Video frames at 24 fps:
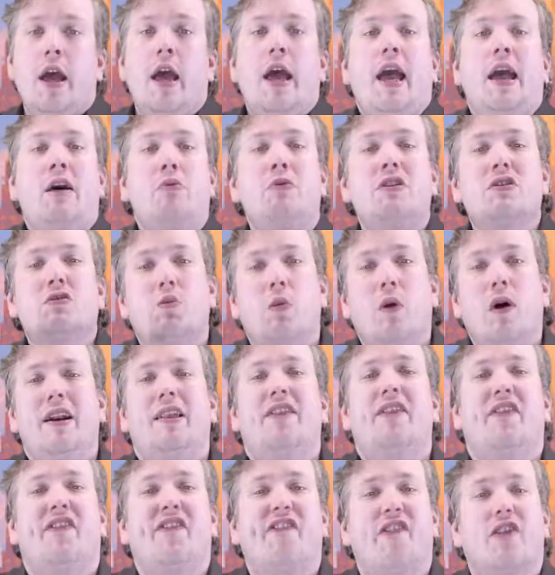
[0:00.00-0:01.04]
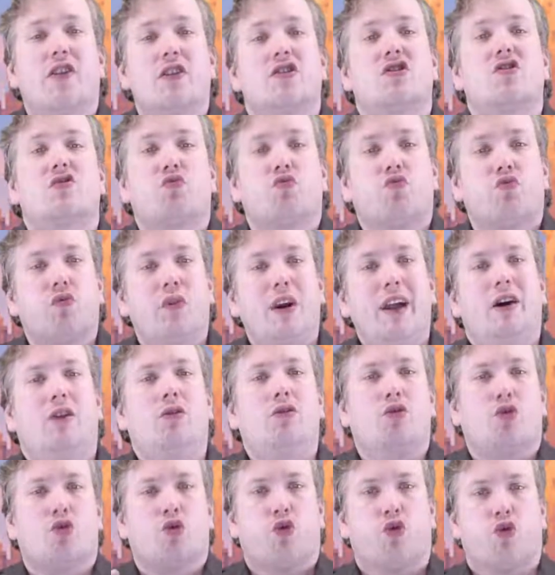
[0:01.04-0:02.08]
It was one of the first real
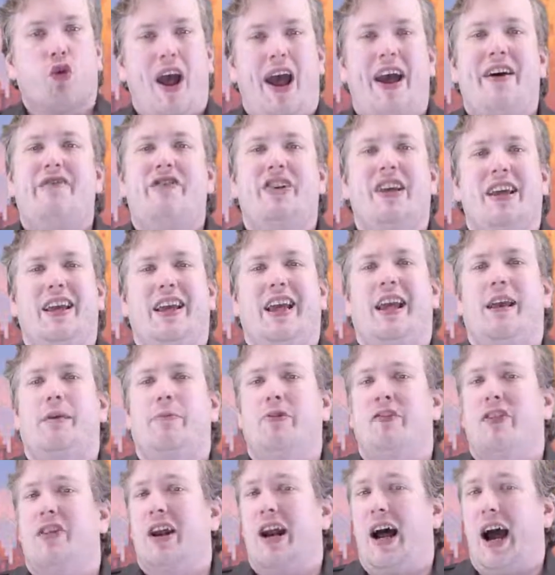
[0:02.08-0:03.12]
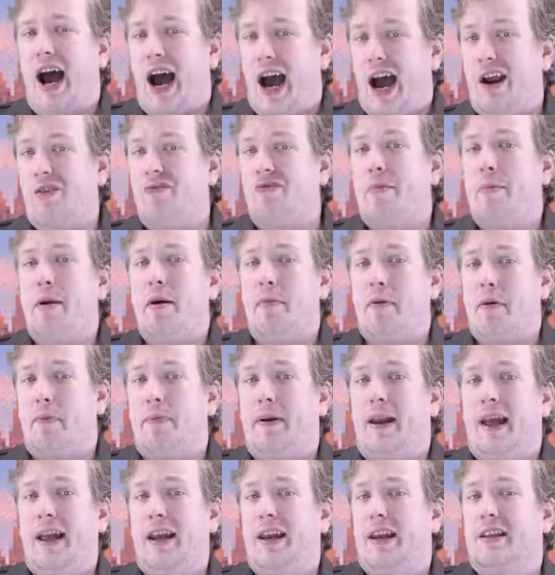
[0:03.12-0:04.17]
crafting games that I remember
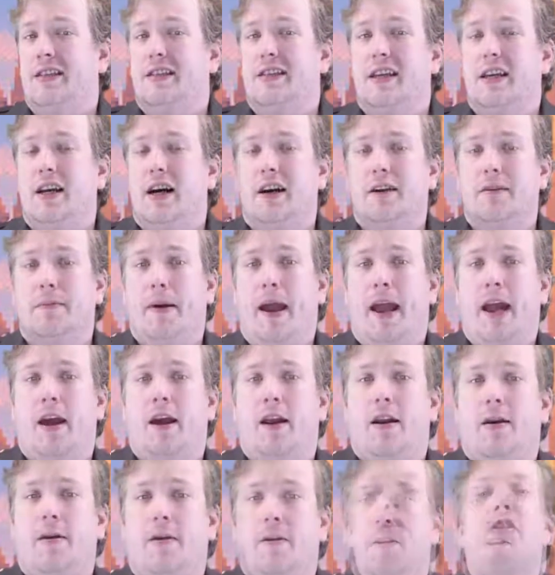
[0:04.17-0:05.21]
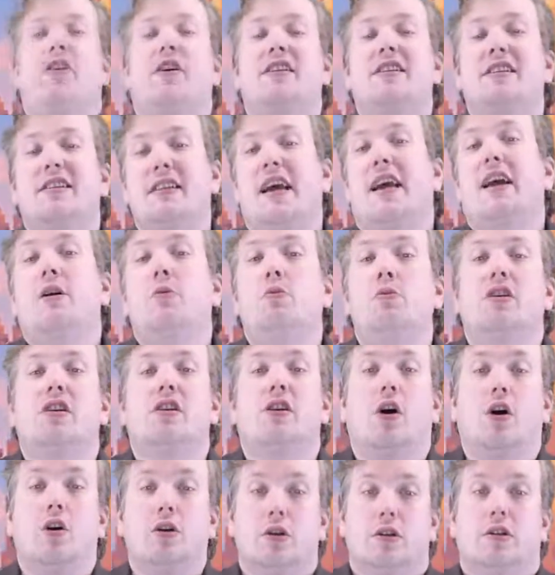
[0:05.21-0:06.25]
playing as a young man. The second was
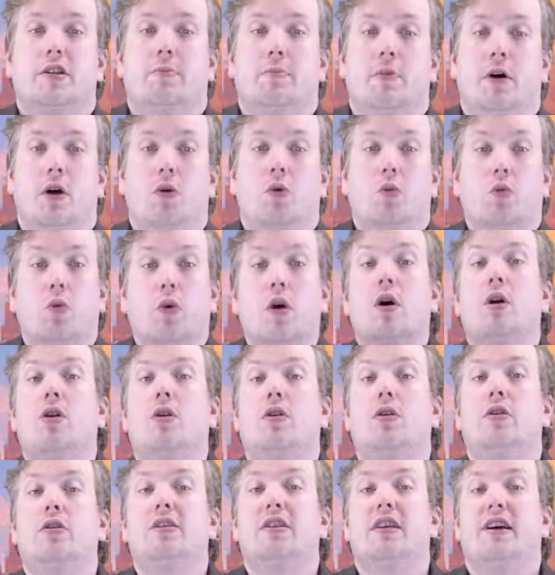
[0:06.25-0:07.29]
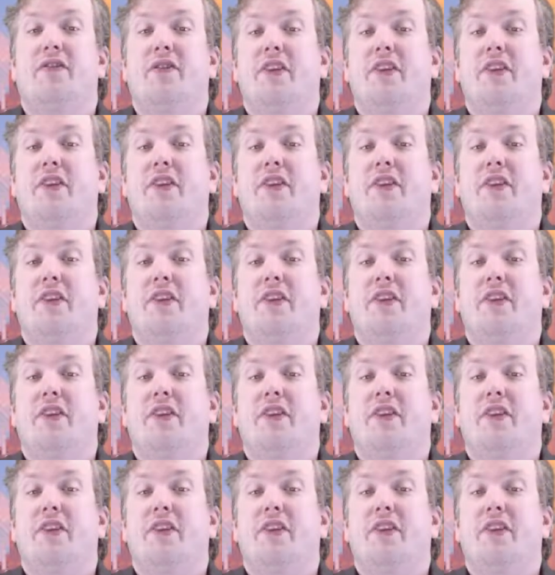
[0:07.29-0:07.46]
Ultima, Worlds of